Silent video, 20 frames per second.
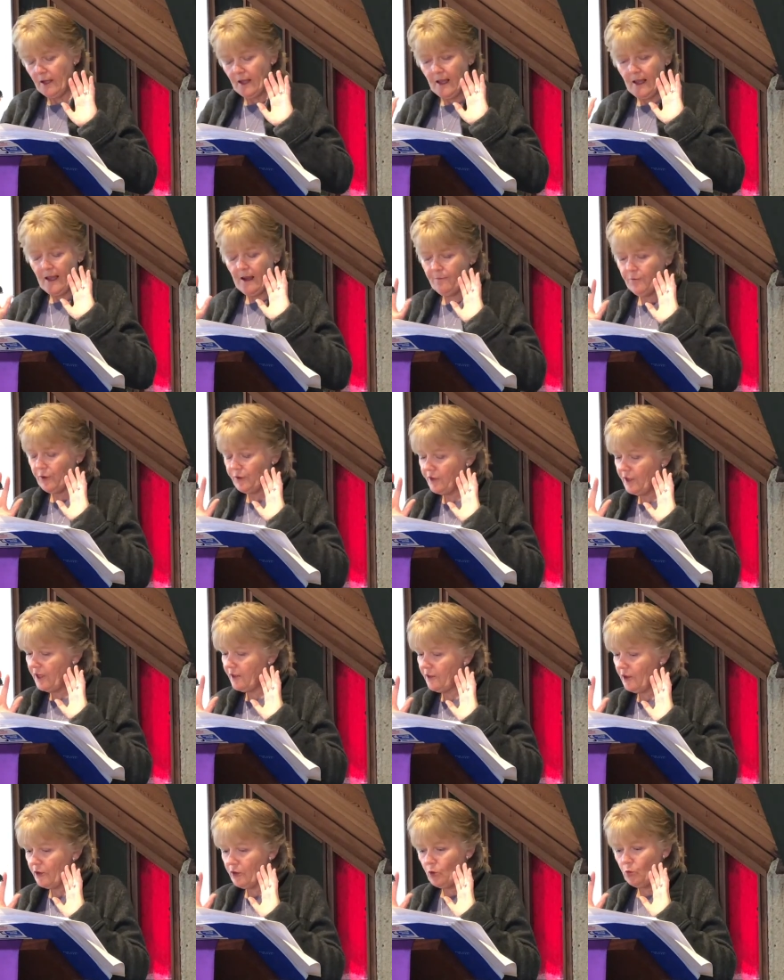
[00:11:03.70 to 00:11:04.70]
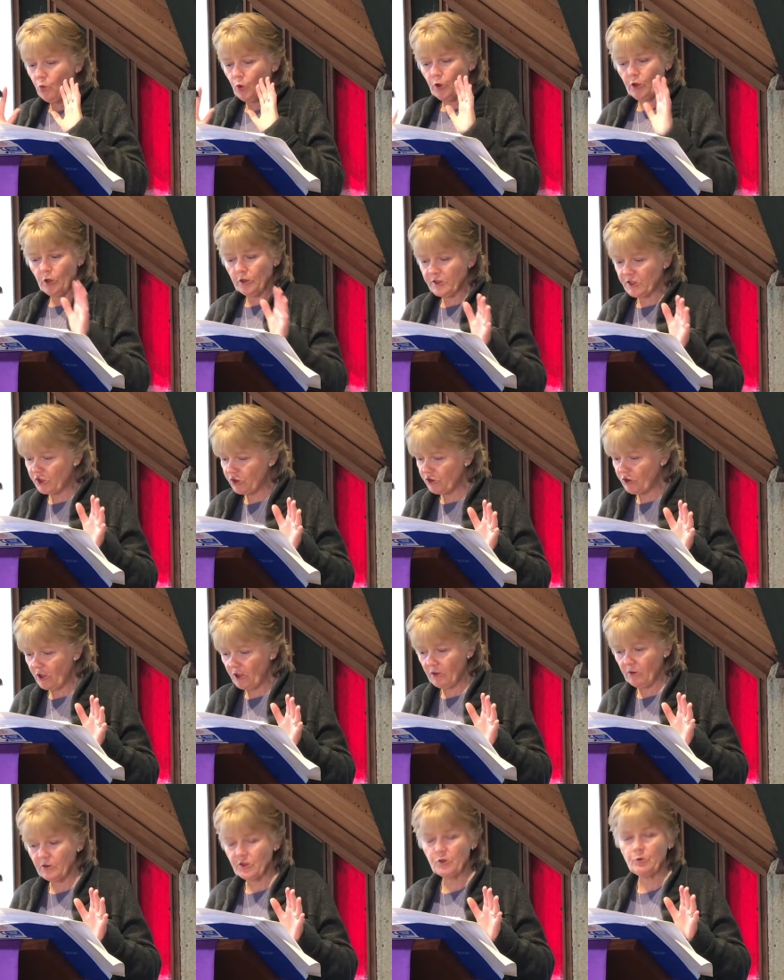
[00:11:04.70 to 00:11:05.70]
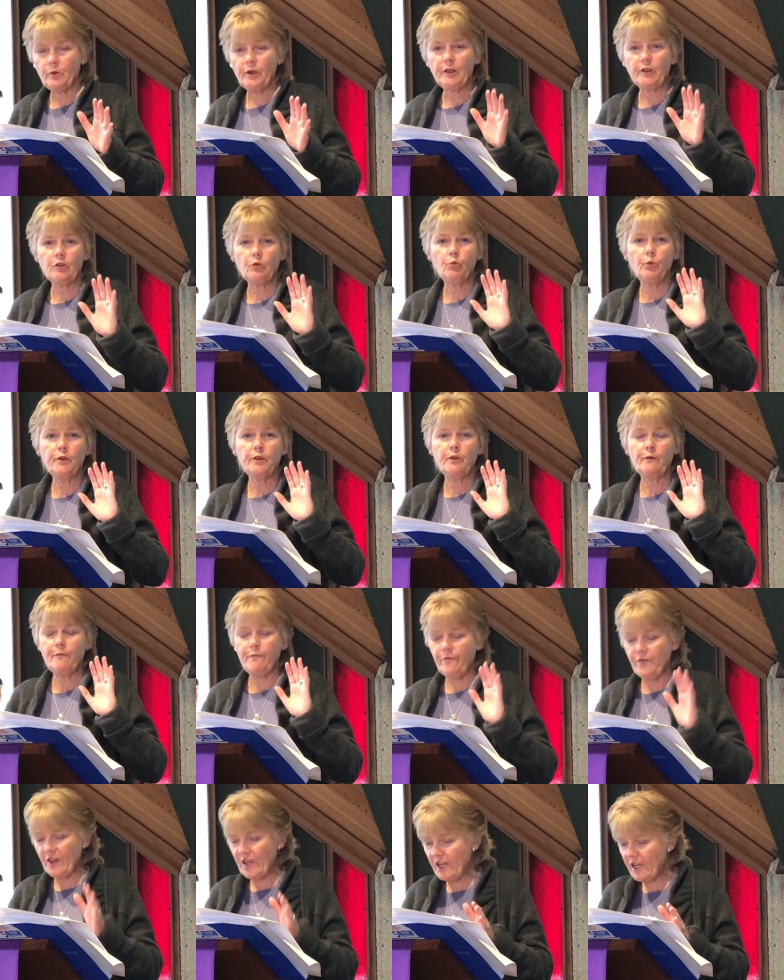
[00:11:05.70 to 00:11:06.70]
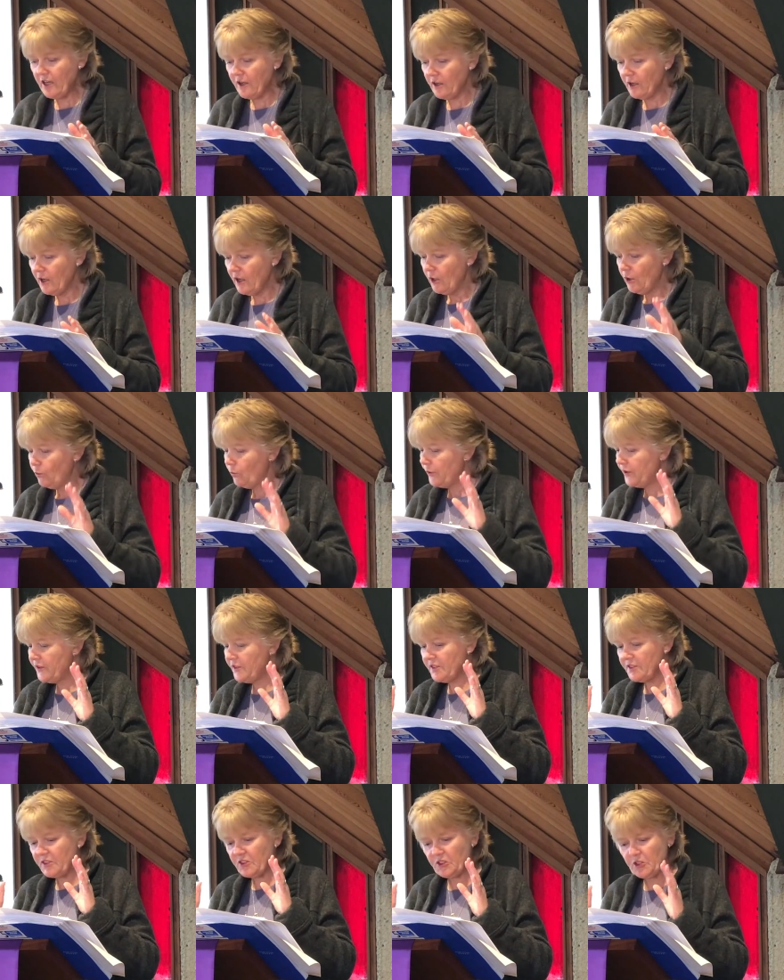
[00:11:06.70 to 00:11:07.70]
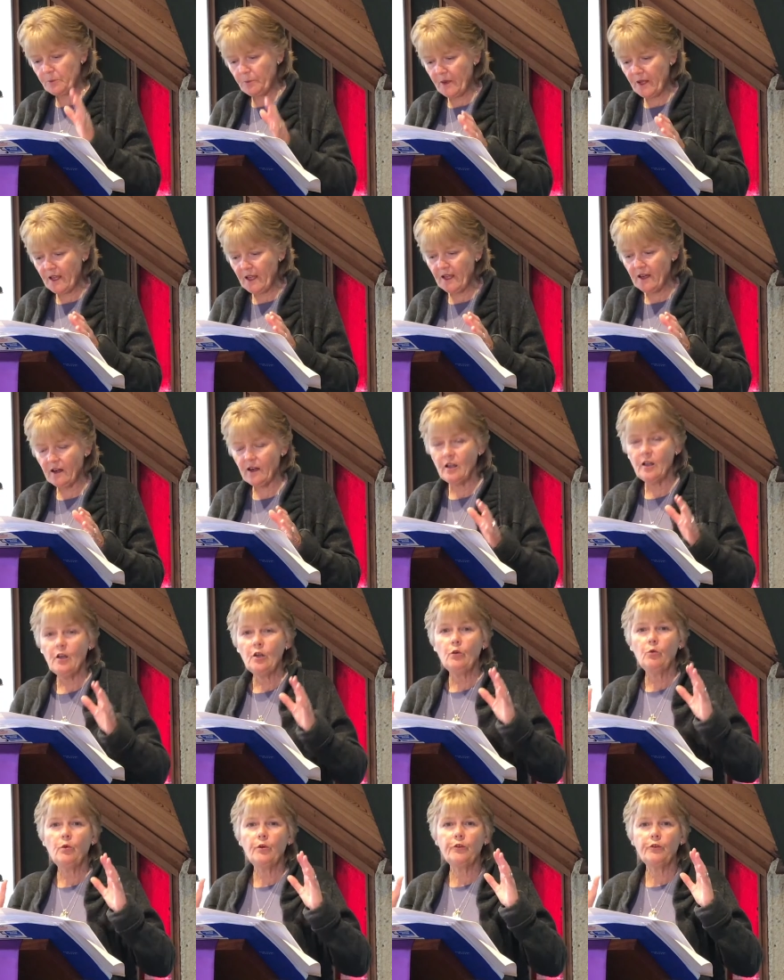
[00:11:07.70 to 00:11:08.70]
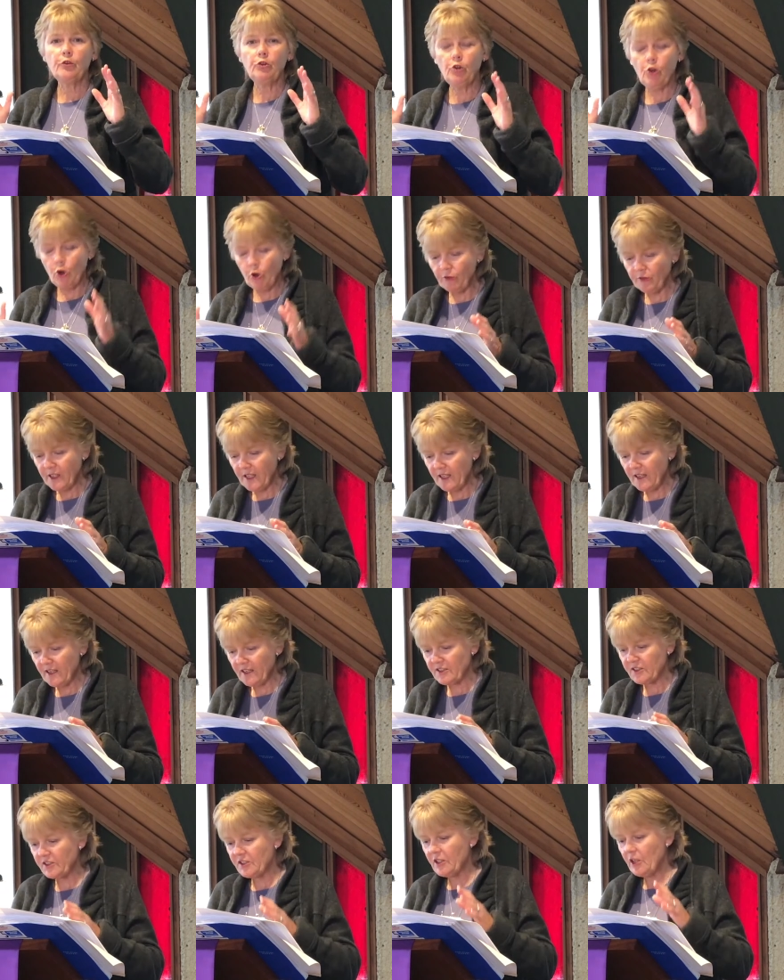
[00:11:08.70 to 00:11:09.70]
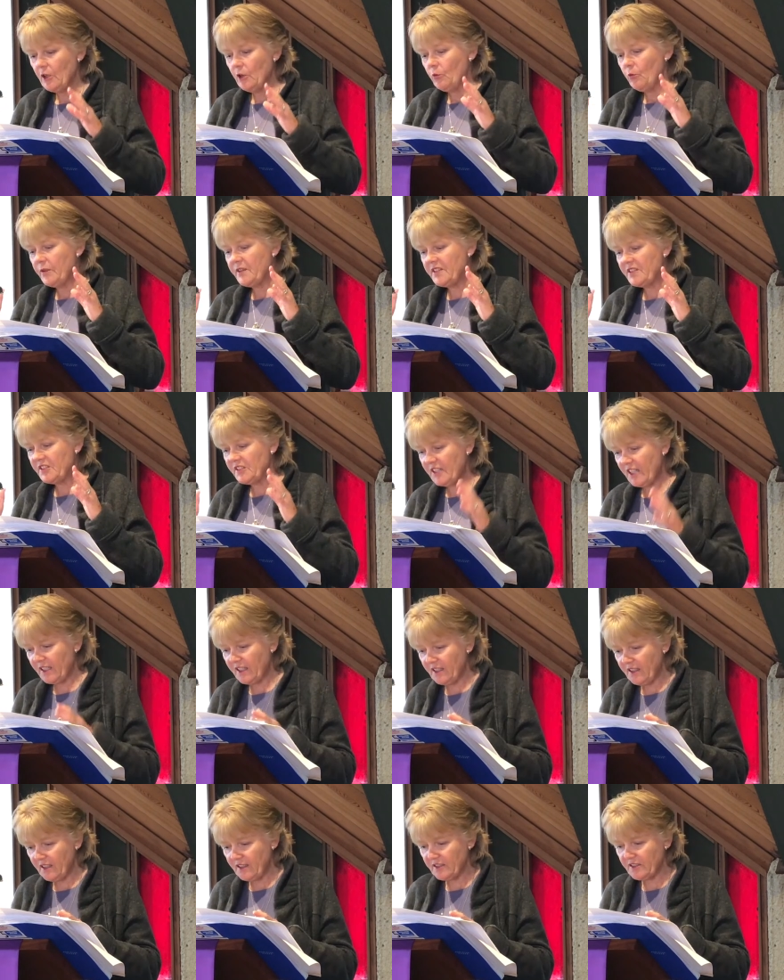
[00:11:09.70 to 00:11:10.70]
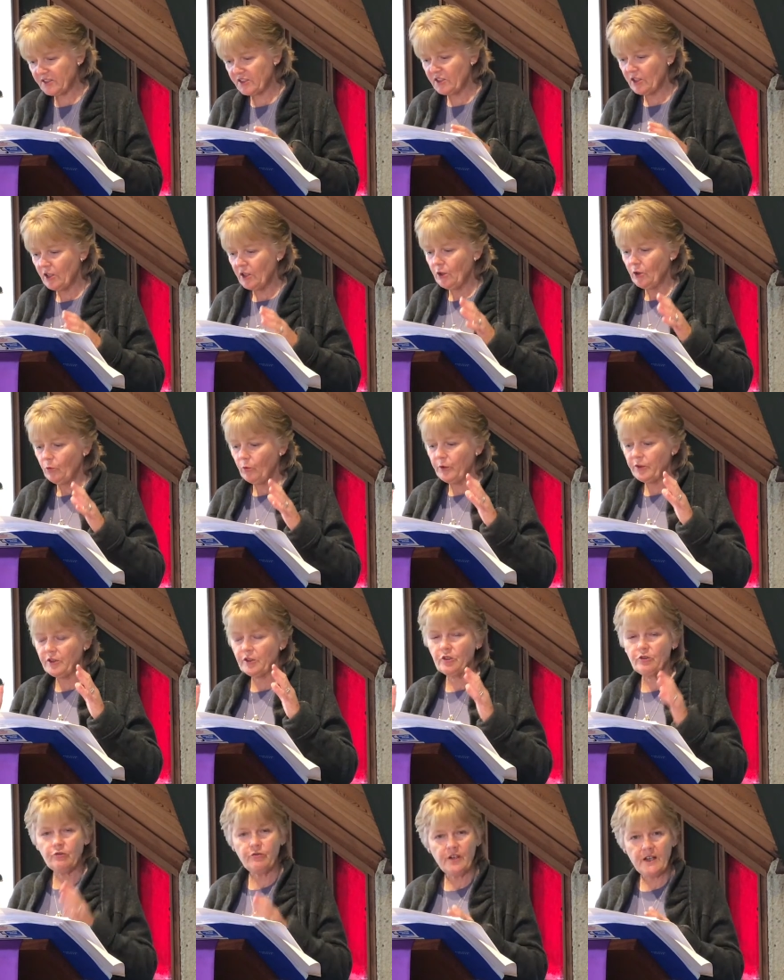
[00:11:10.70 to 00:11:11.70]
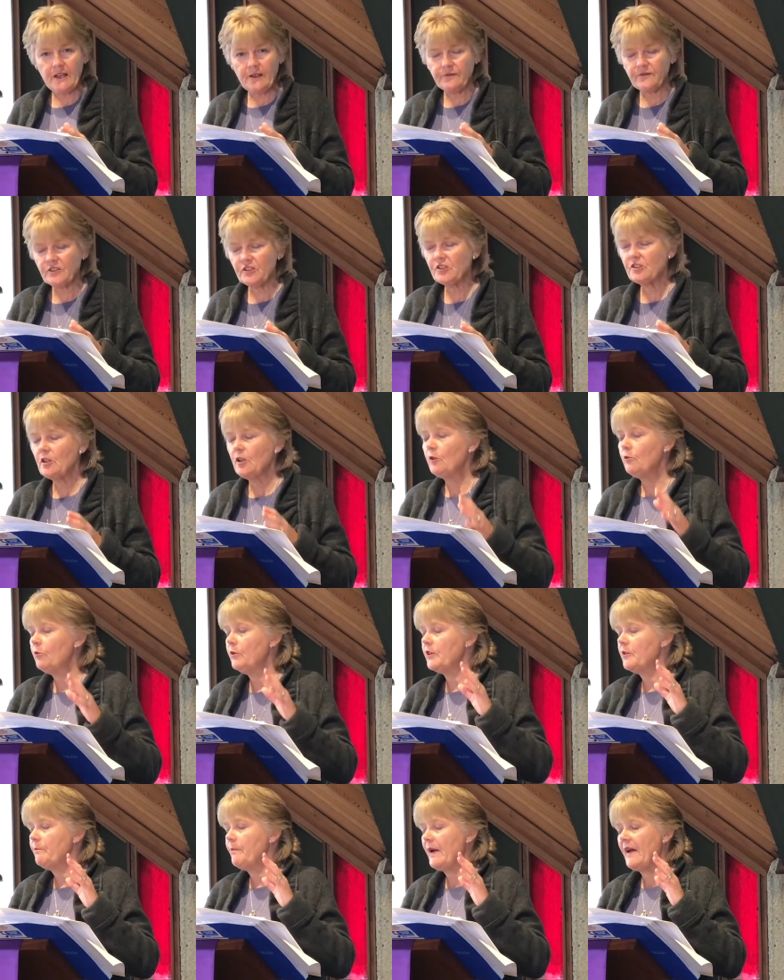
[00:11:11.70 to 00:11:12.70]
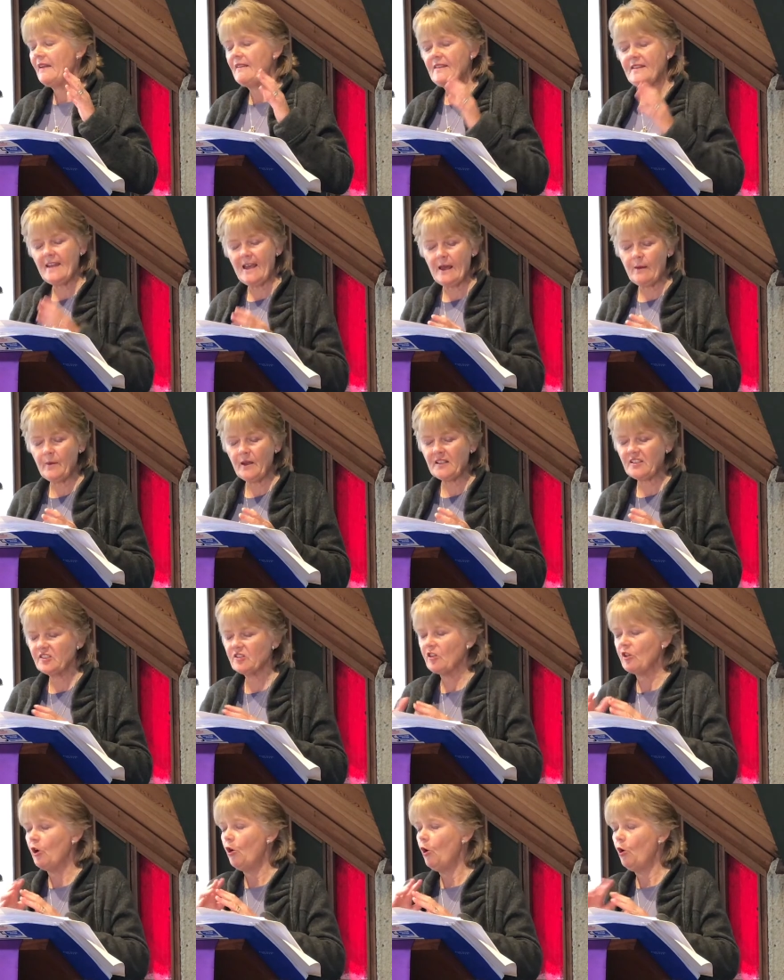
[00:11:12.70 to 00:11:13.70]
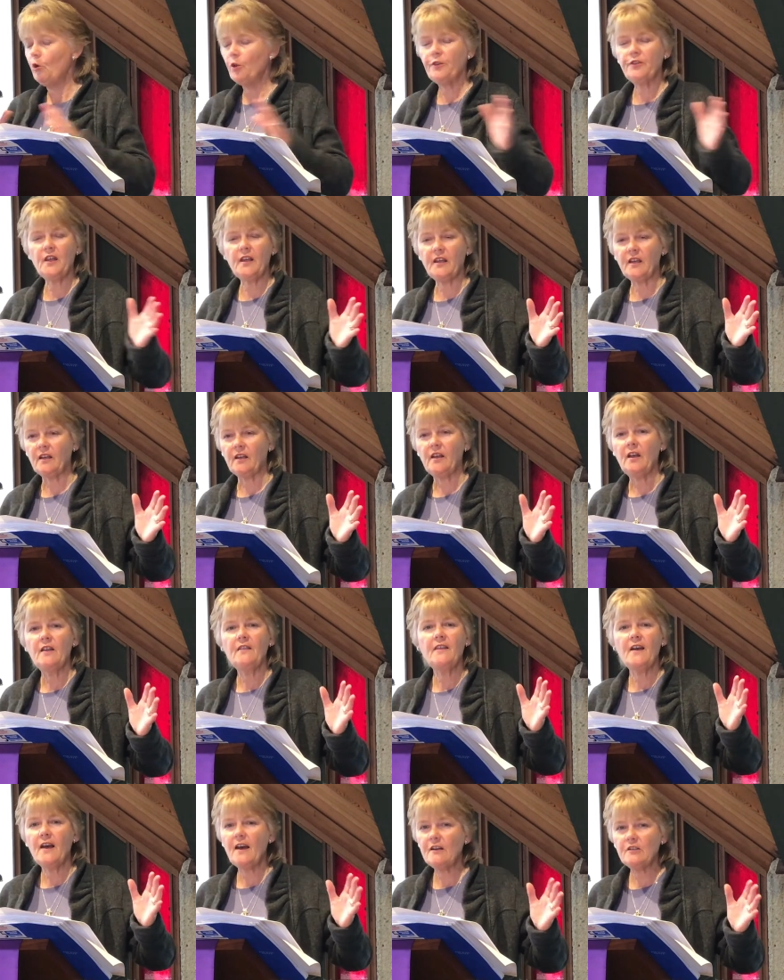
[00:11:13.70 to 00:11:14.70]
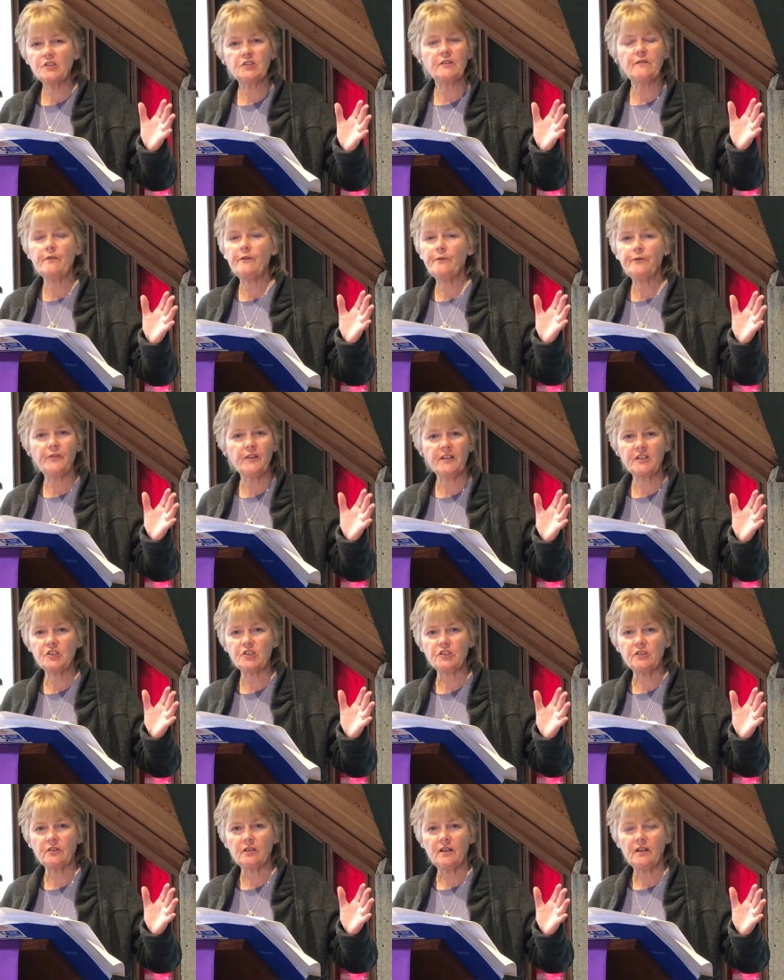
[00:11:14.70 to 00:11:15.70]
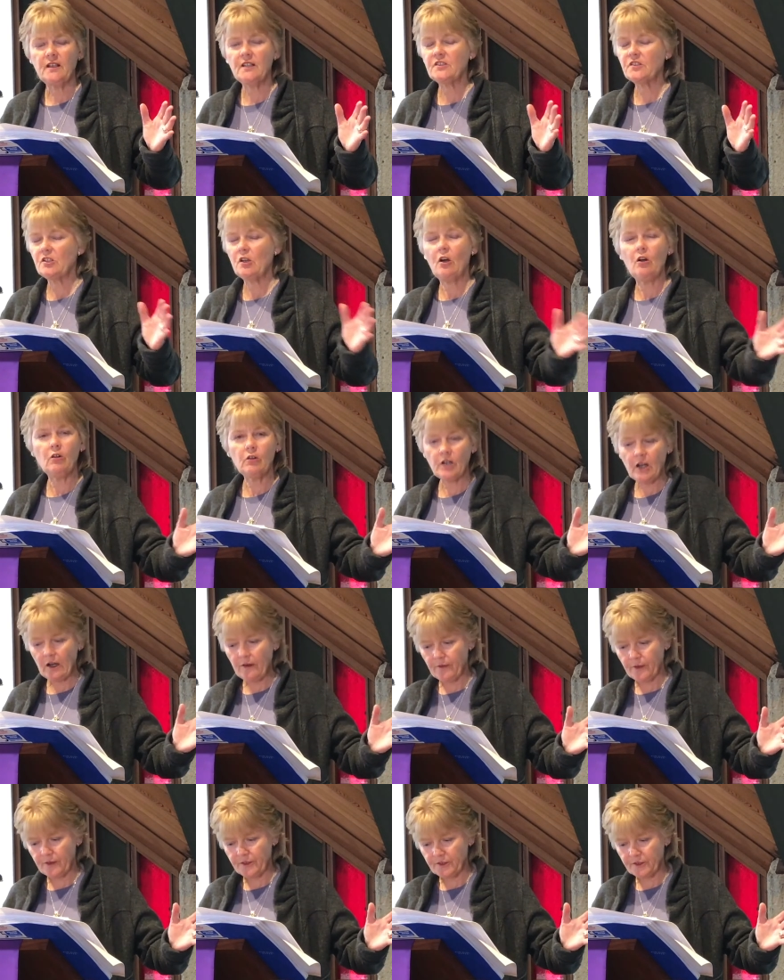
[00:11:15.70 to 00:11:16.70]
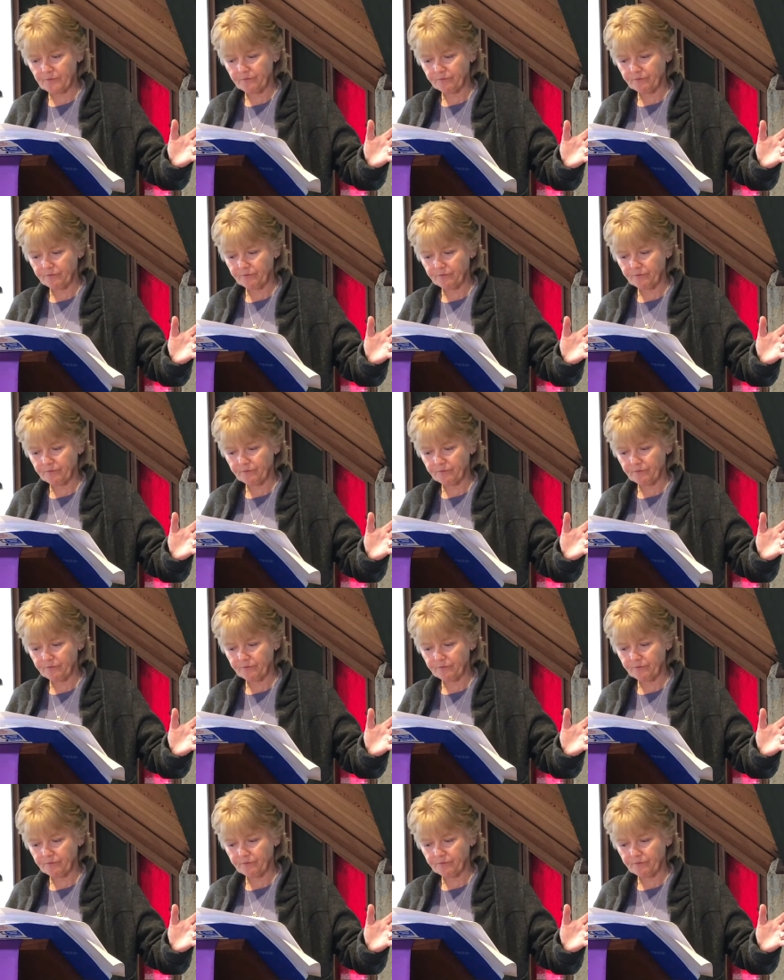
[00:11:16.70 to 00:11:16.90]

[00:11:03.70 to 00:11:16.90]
everything that the world struggles with fear, with despair, with loneliness, with sickness, with griefs, with pandemics, the whole thing, the house of affliction, it's all covered.